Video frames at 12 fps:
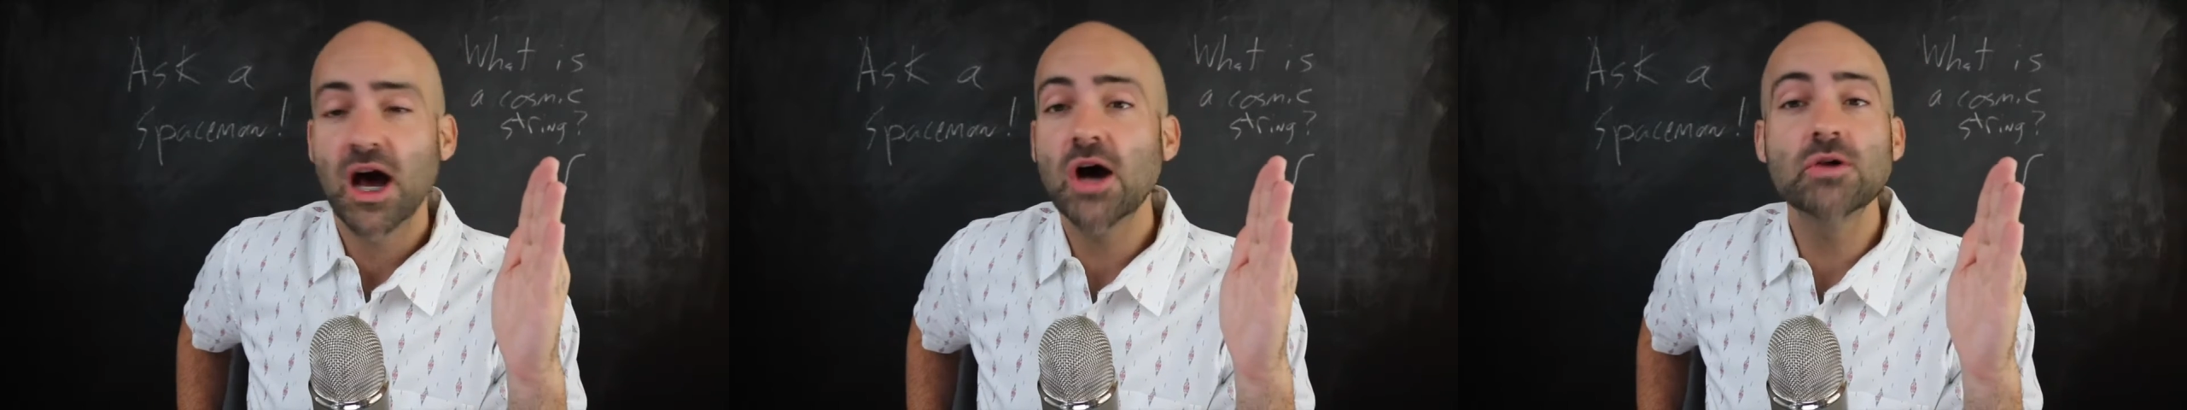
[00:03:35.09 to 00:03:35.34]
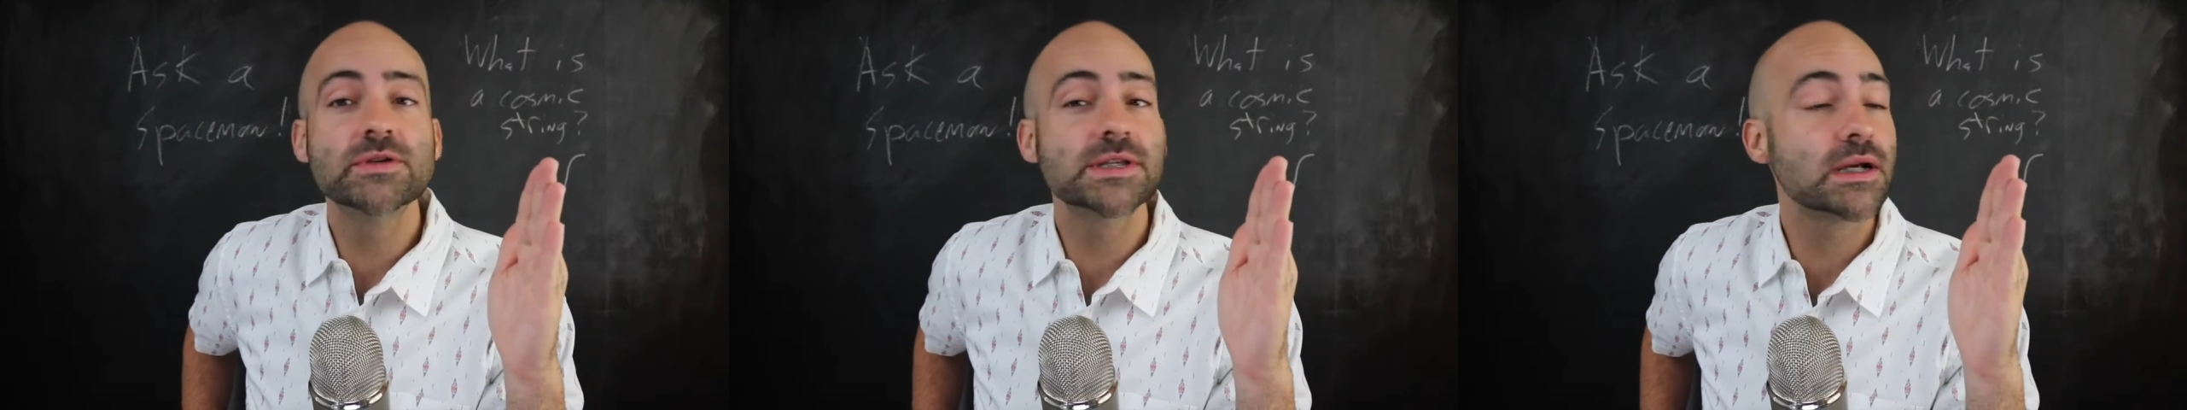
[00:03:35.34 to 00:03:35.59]

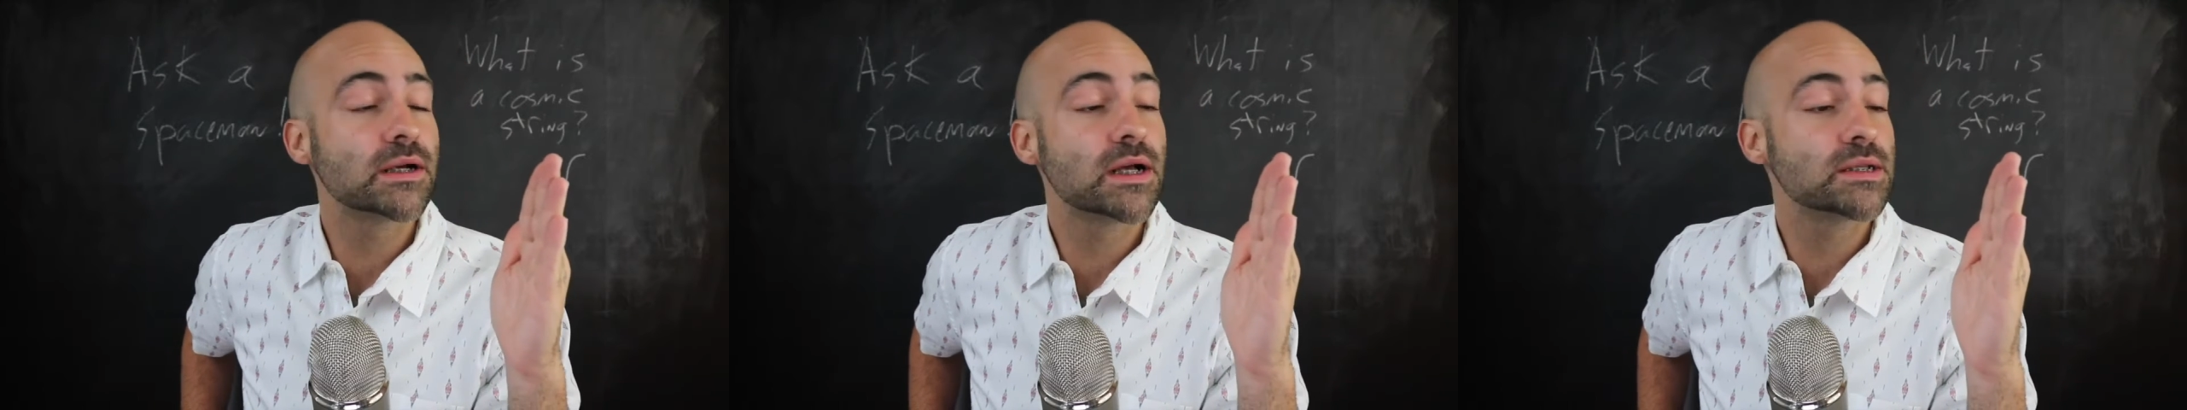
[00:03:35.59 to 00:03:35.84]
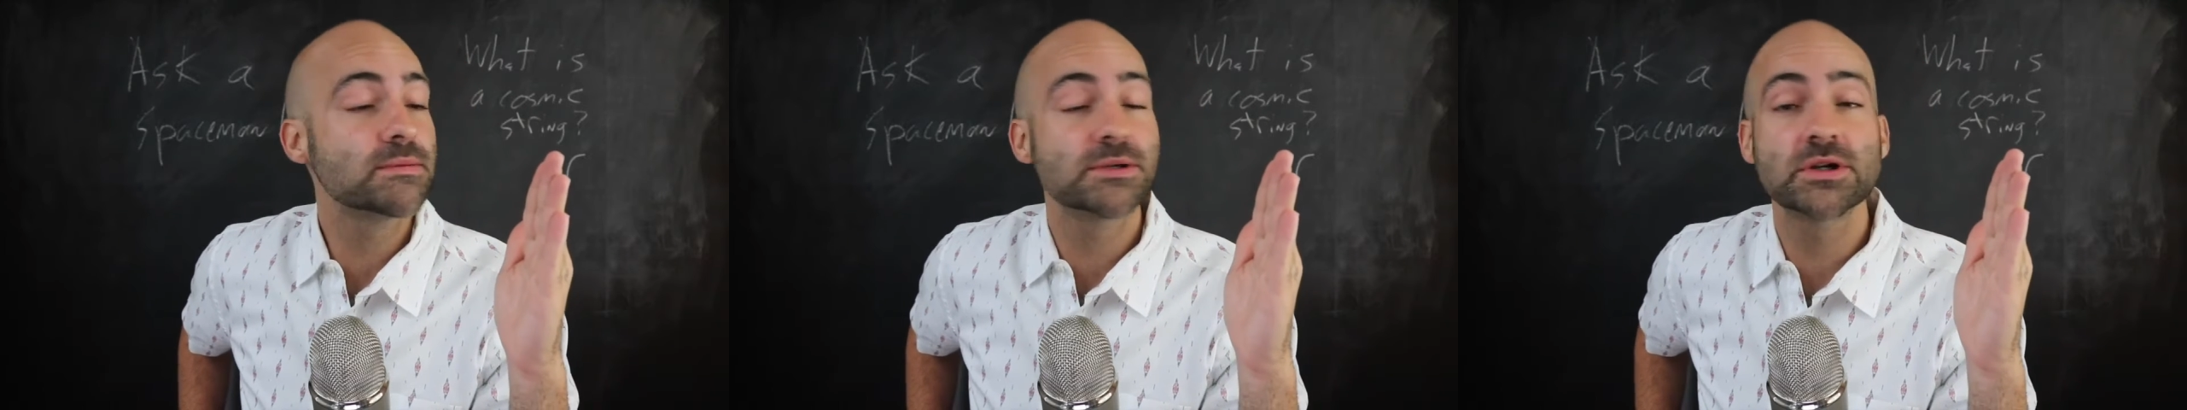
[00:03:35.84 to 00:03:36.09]
oh, was there a
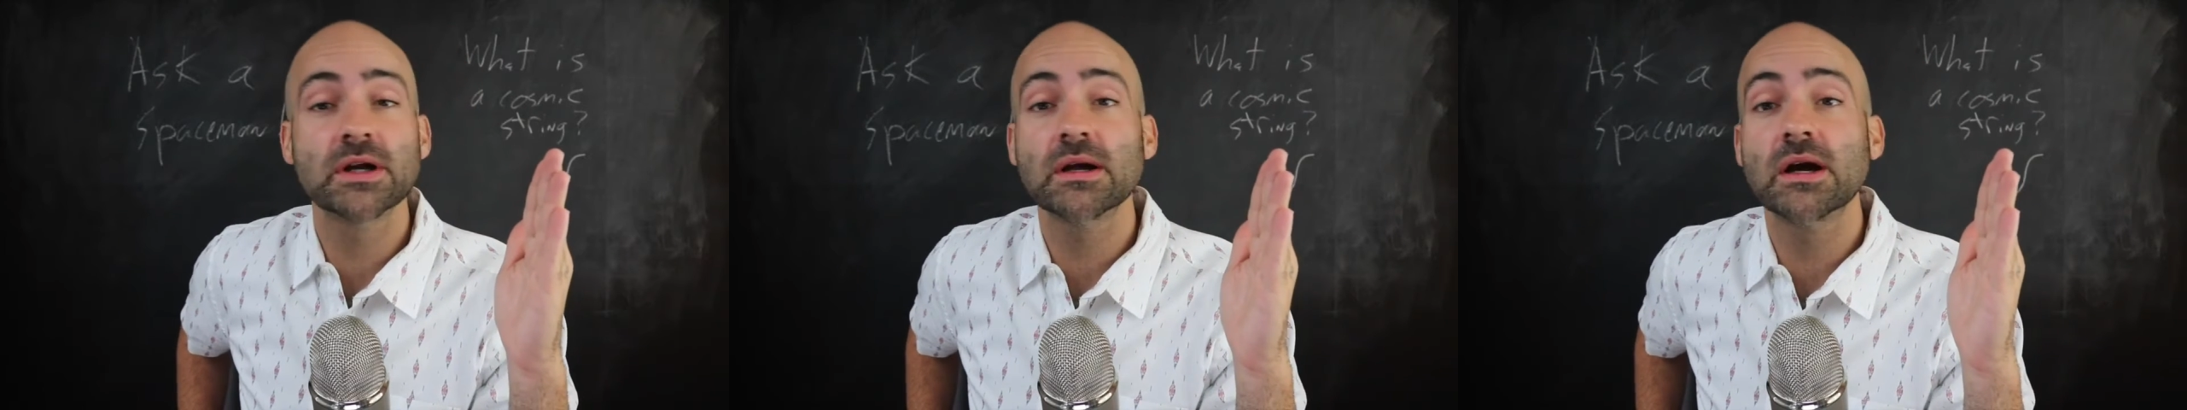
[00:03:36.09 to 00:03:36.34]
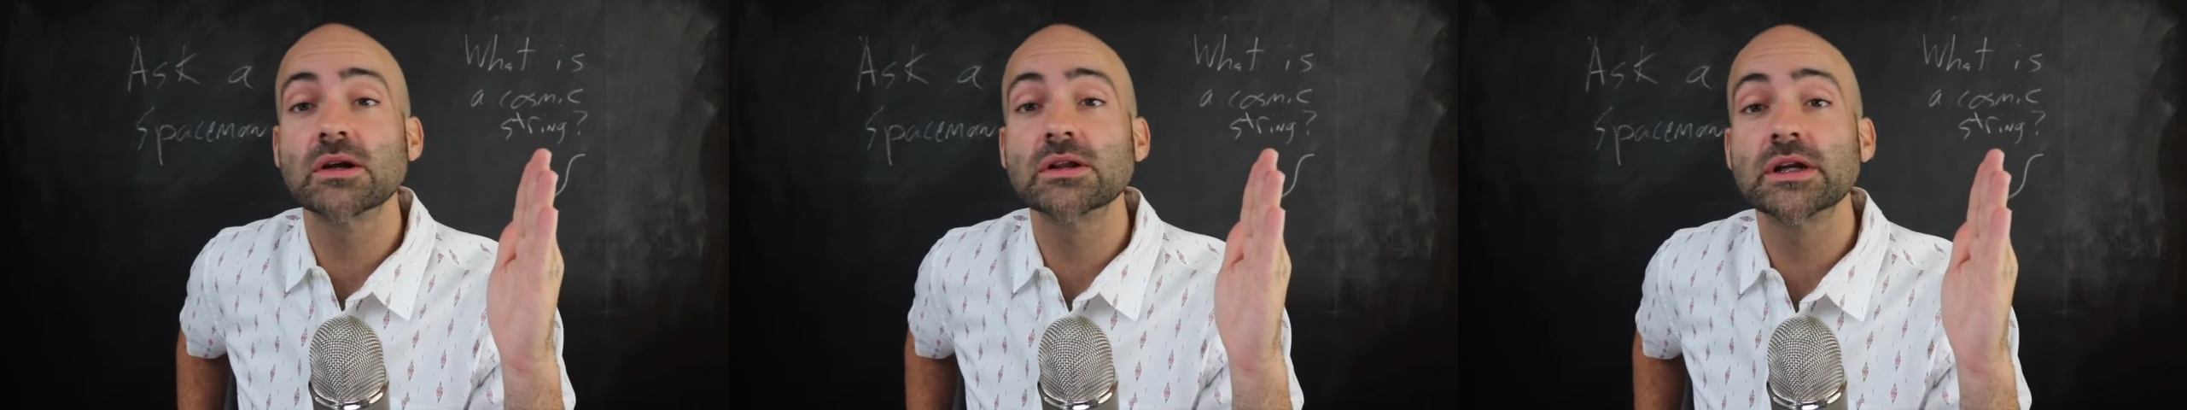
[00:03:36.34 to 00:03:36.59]
cosmic string
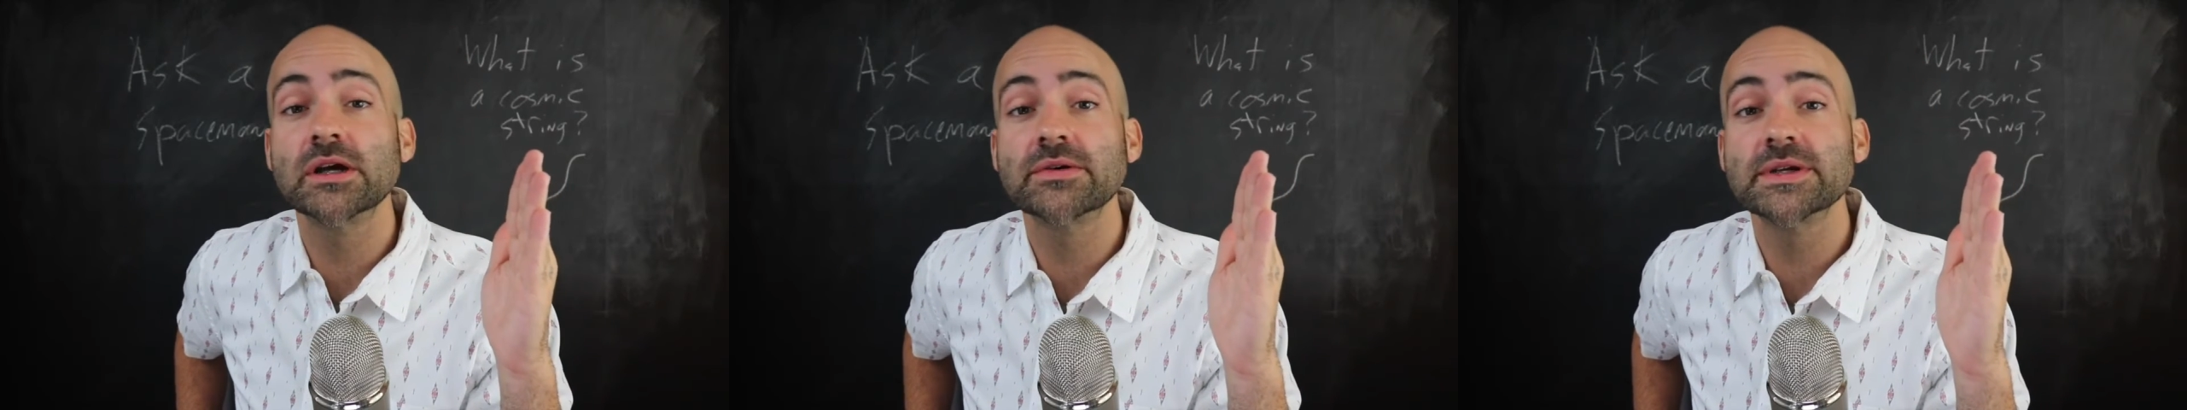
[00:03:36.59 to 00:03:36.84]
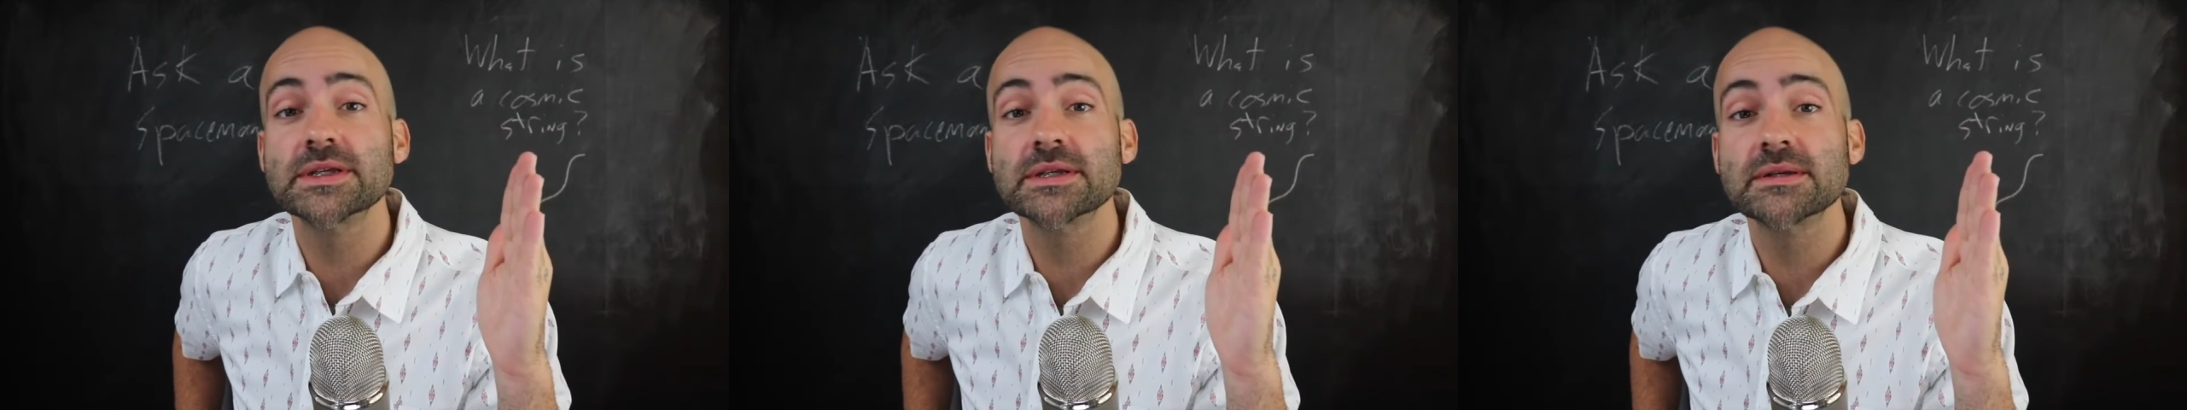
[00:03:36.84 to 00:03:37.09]
I hardly
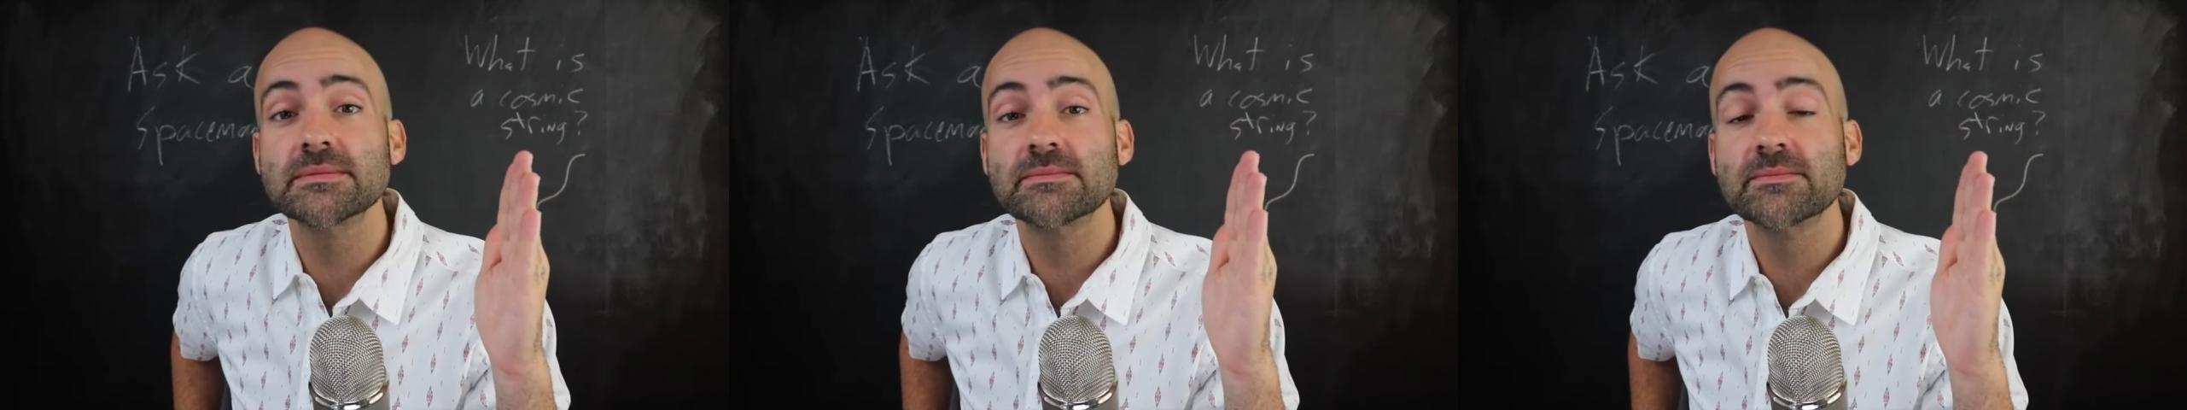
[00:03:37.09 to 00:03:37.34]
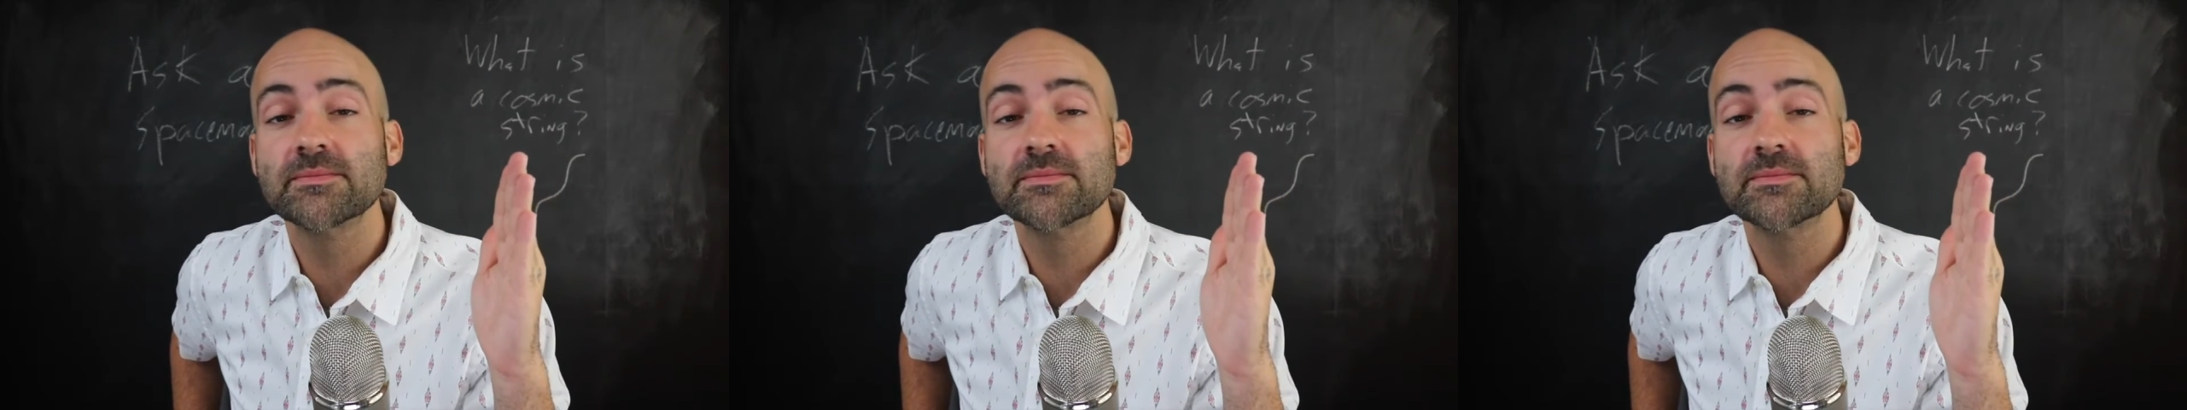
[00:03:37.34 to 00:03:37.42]
noticed?